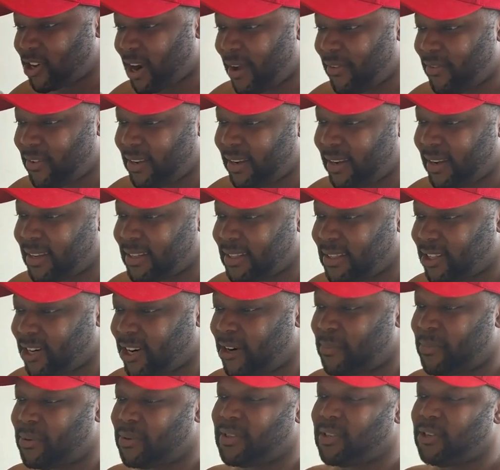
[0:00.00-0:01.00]
traveling is
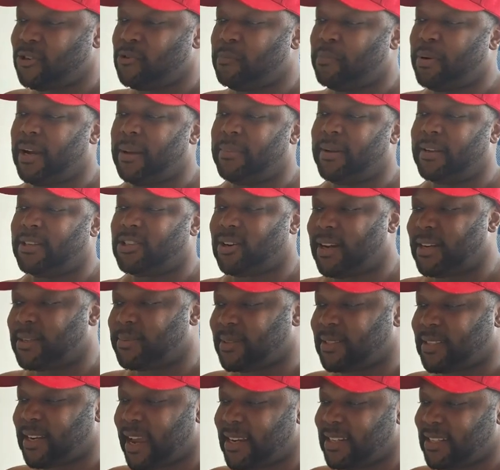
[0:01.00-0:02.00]
terrible too, public
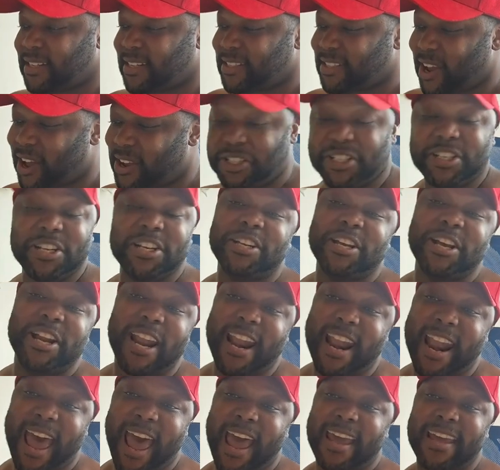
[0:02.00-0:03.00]
transportation. So she
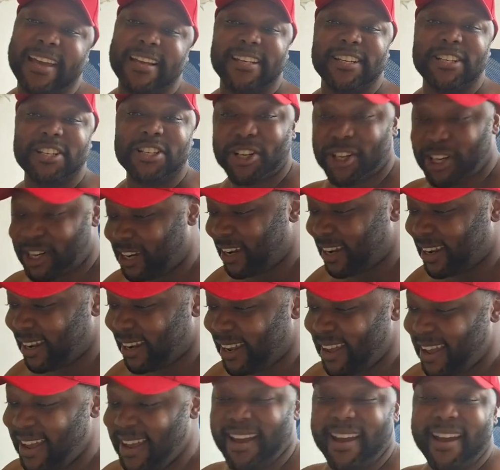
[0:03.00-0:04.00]
did not
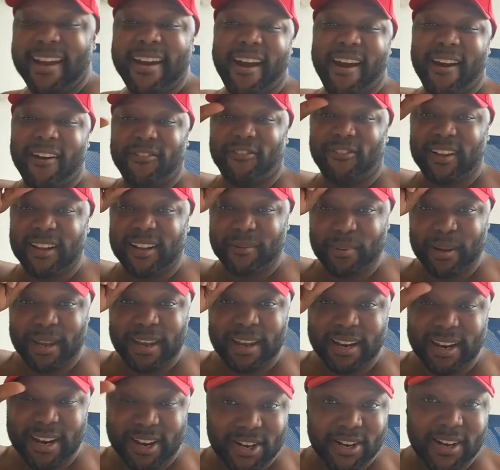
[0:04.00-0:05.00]
enjoy her
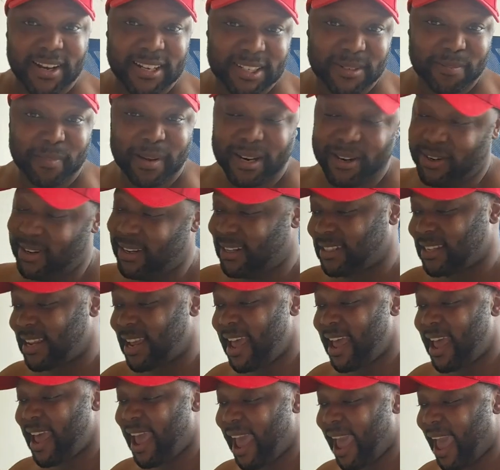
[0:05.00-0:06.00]
Filipino experience
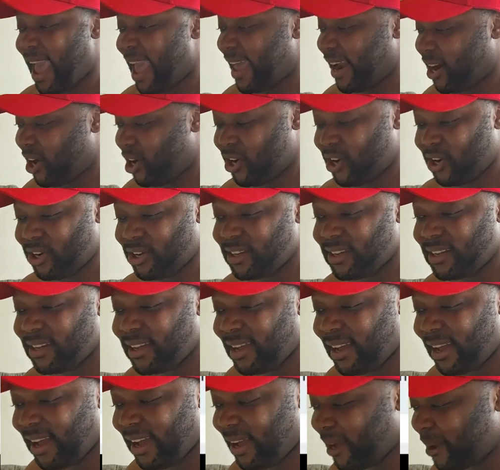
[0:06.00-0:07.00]
at all.
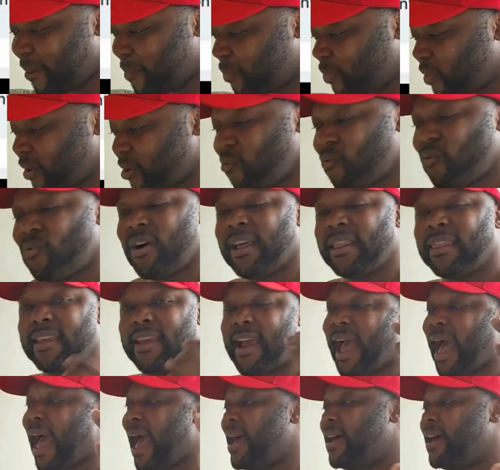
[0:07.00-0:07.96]
One thing